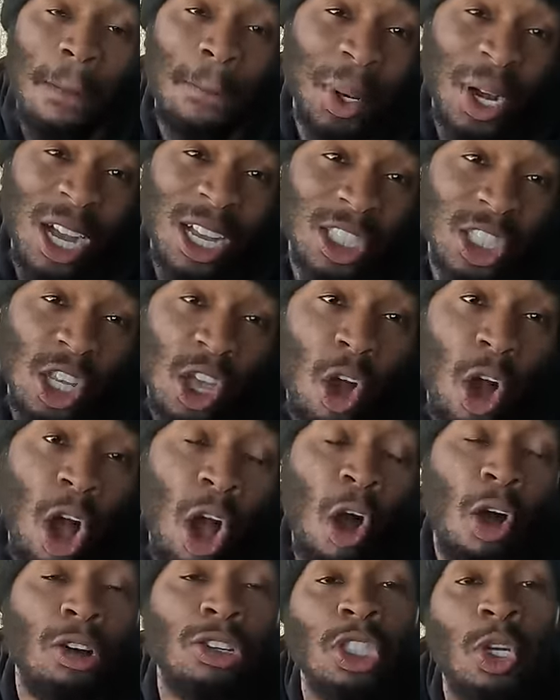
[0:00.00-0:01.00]
But
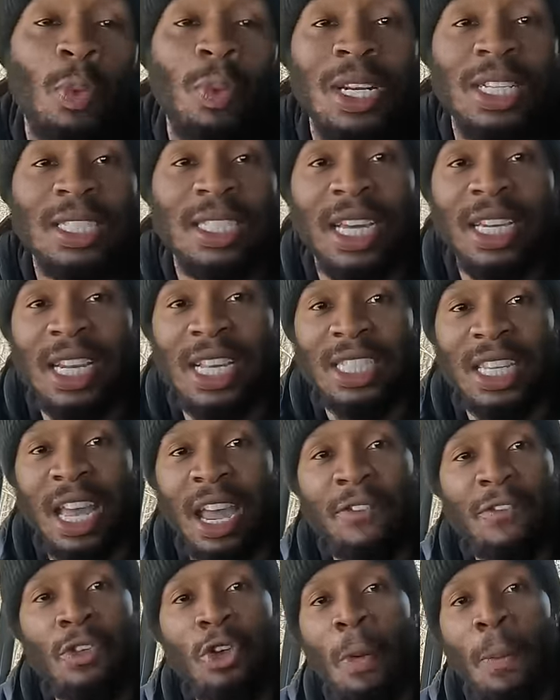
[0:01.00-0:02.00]
I also want to say this:
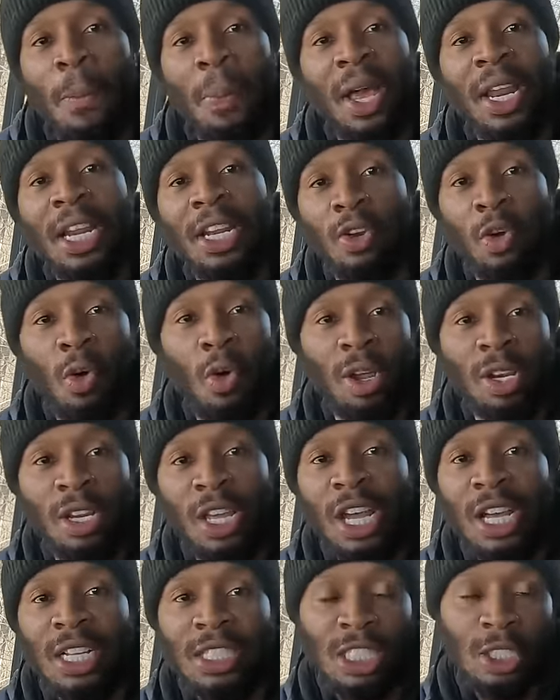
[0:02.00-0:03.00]
if you're planning
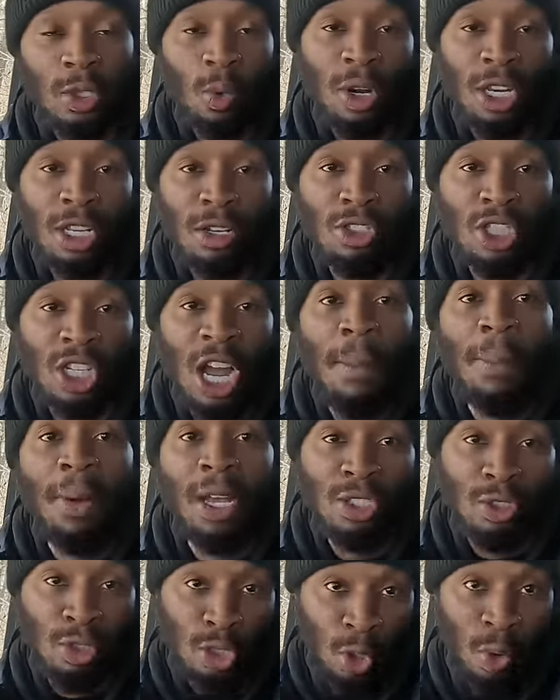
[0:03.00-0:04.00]
on just quitting your job
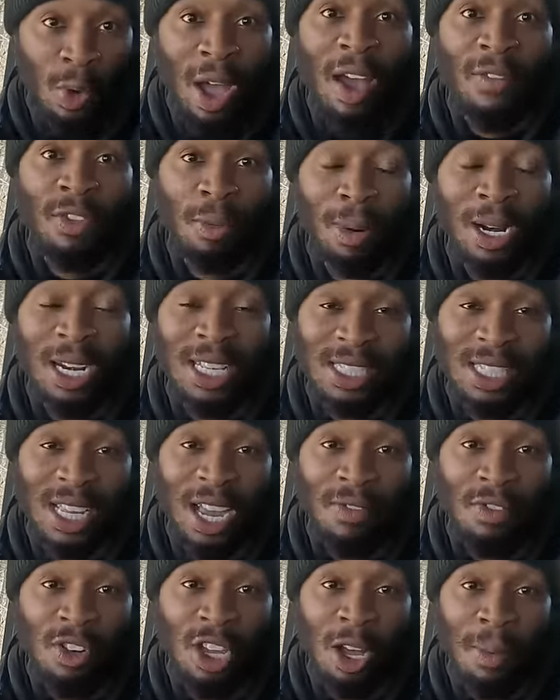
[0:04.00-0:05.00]
because you do have the money
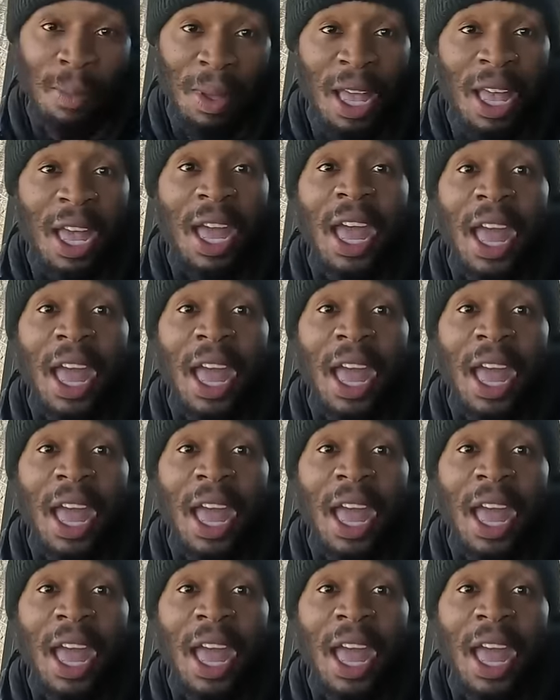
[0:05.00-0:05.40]
saved up,